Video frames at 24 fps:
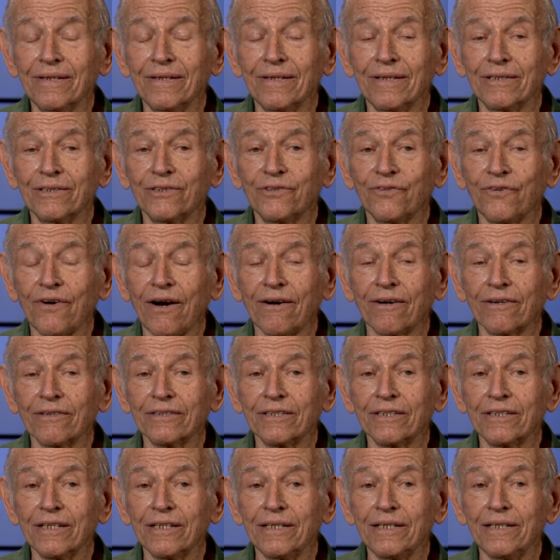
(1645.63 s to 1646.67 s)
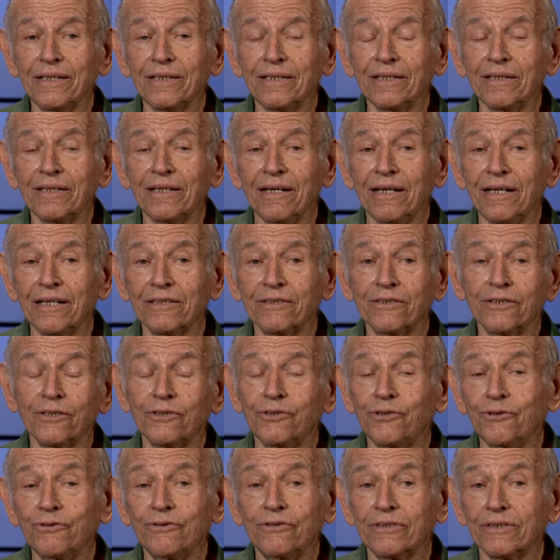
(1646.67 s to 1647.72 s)
as far as the
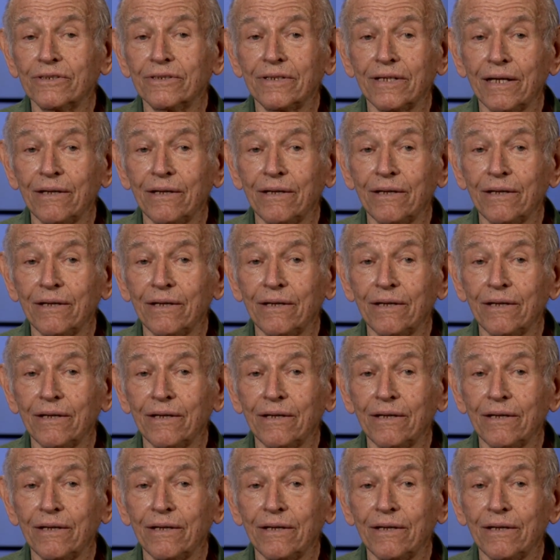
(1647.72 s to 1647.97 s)
institutions,